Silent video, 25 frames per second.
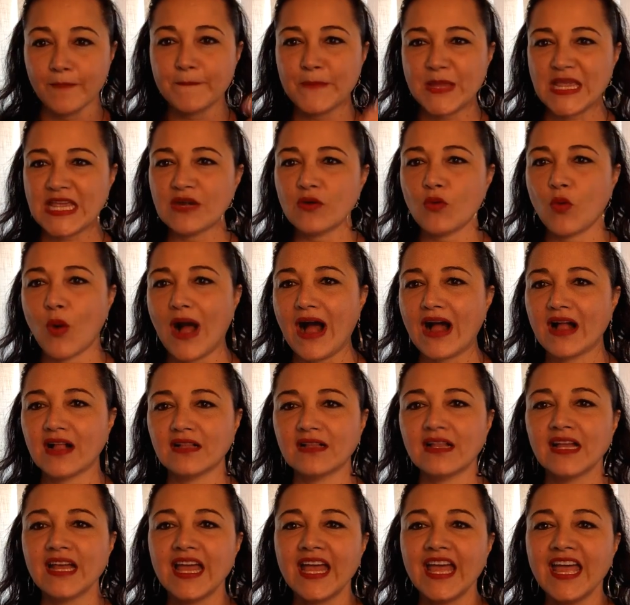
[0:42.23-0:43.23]

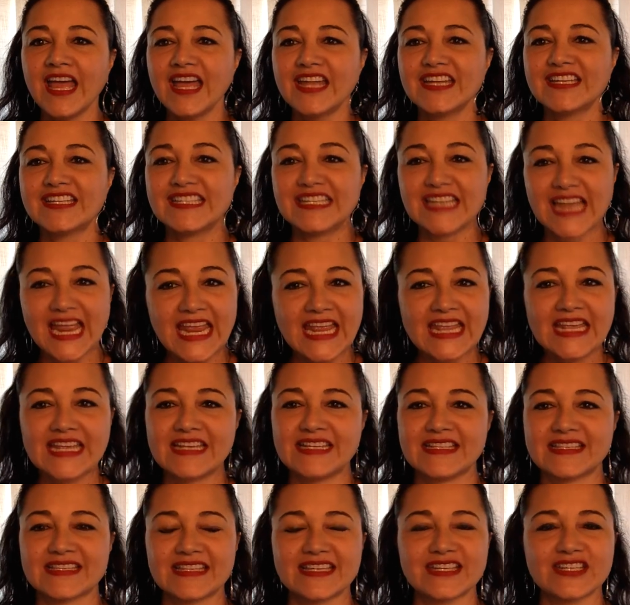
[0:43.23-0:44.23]
Meanwhile,
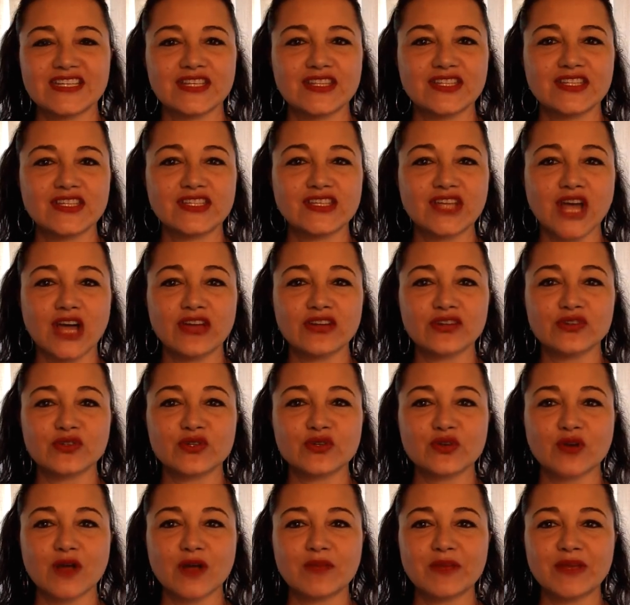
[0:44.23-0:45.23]
days into the Donald
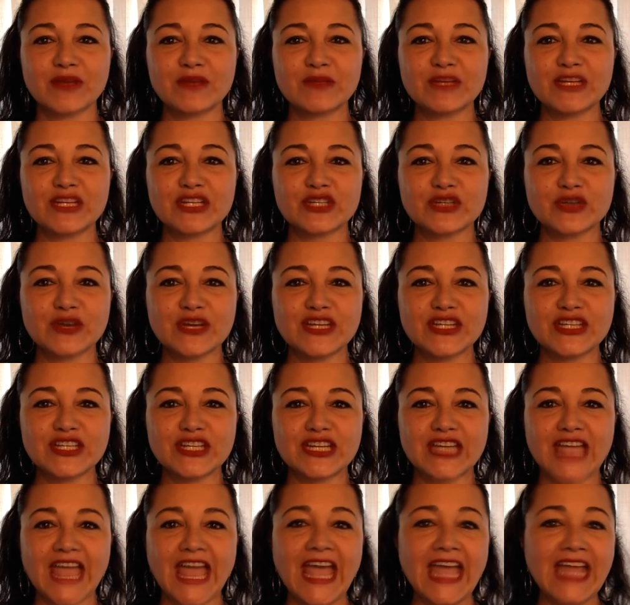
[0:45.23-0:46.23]
Trump
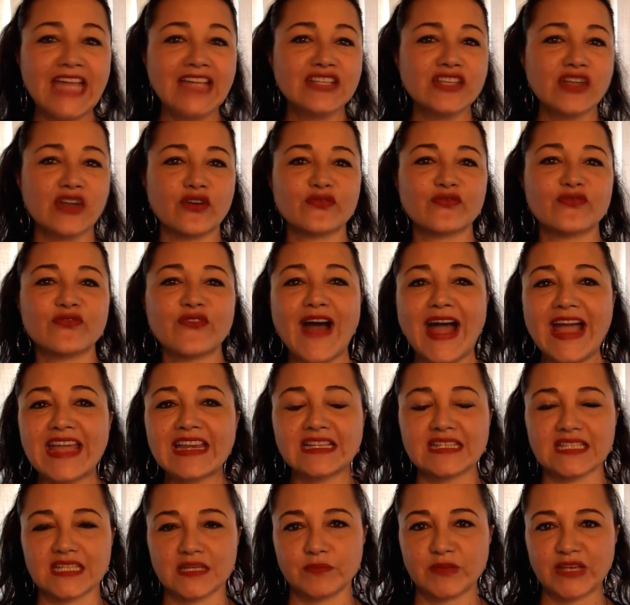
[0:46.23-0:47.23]
administration, heads are
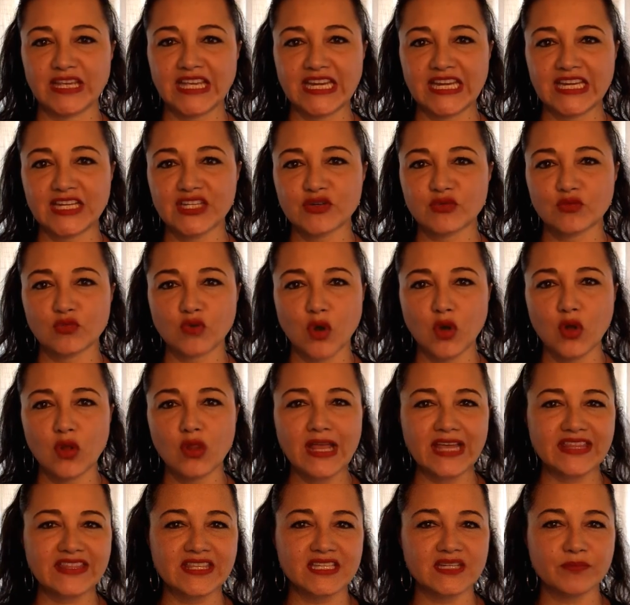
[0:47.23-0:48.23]
finally beginning to
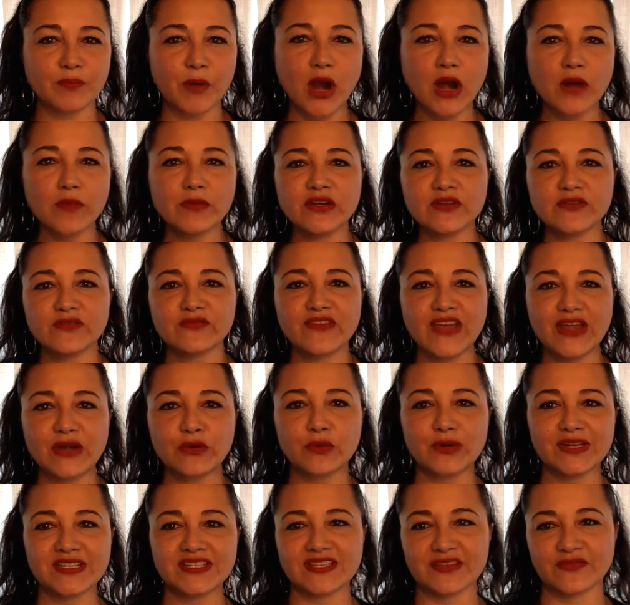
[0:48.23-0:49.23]
roll at the Department of
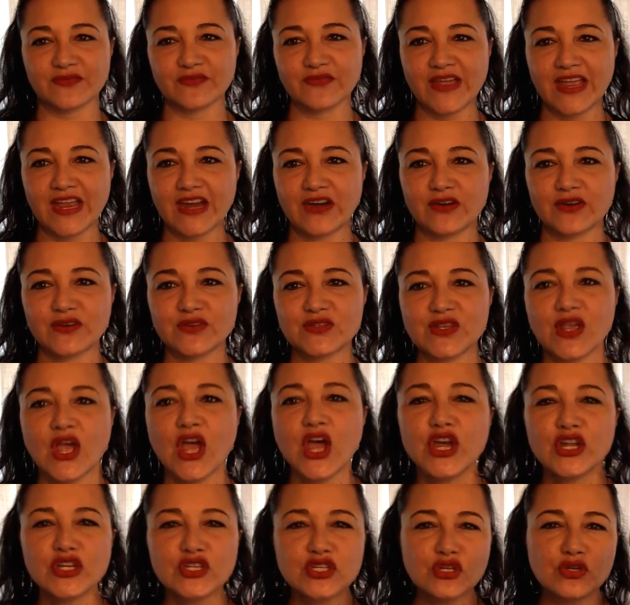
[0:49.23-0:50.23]
Veterans Affairs.
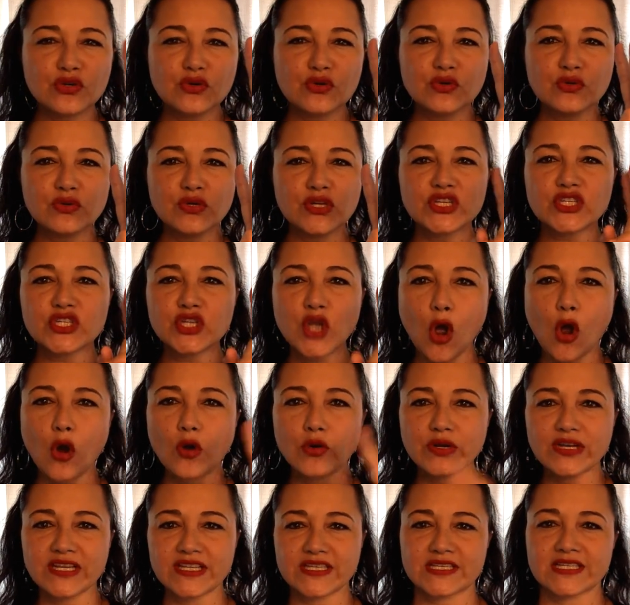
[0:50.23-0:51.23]
Two
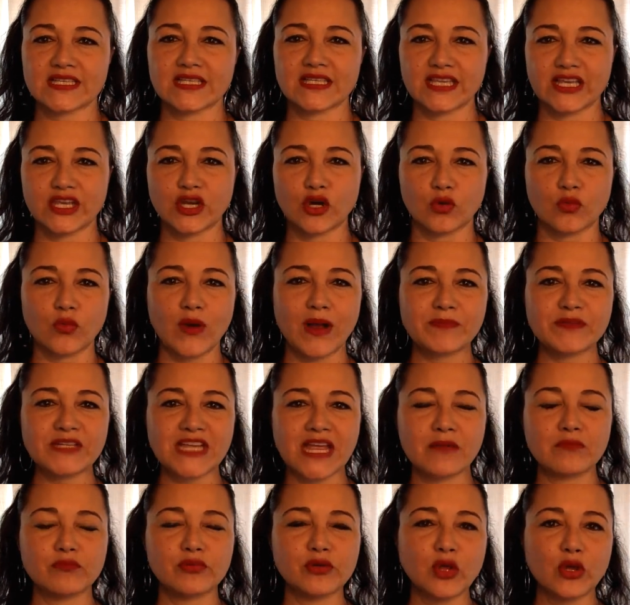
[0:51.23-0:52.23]
notoriously corrupt
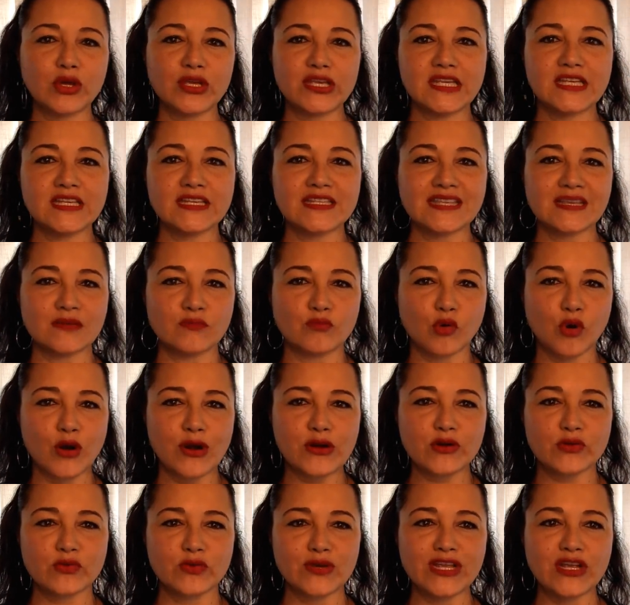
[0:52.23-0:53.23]
employees in
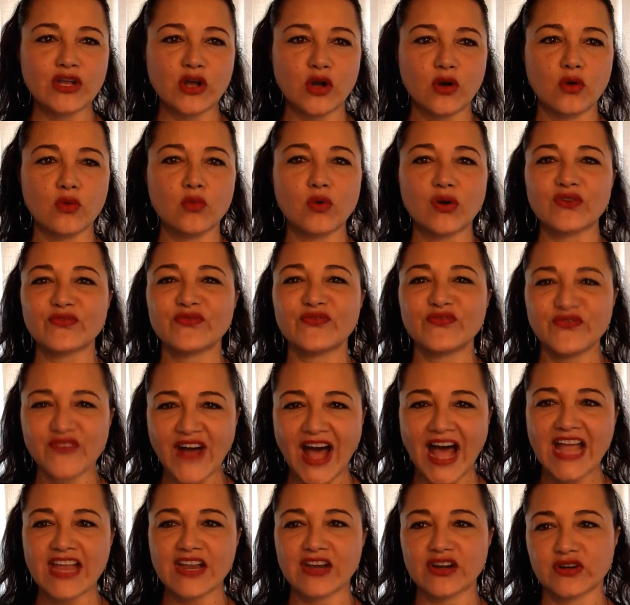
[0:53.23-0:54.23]
Puerto Rico were
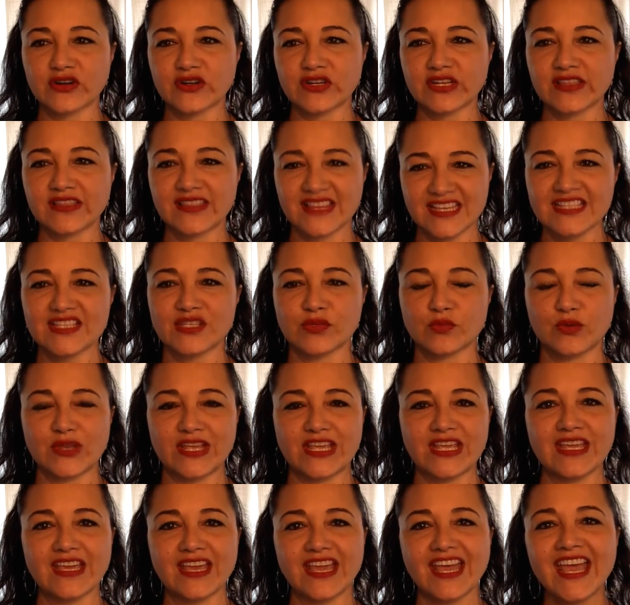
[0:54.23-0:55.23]
fired this
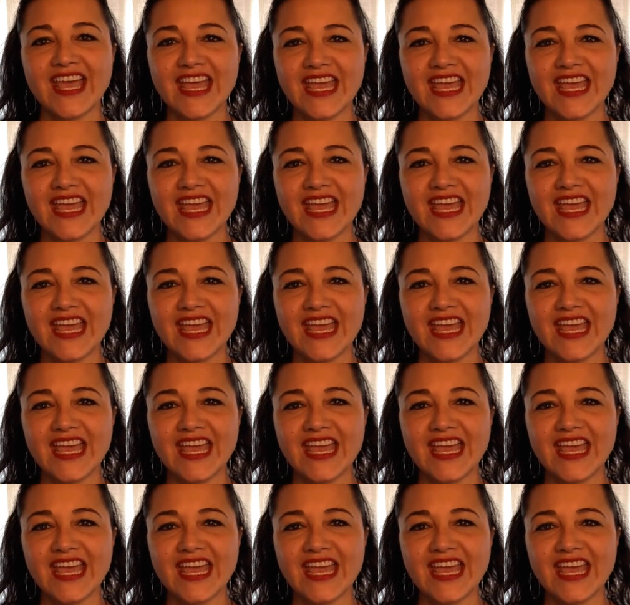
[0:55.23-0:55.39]
week,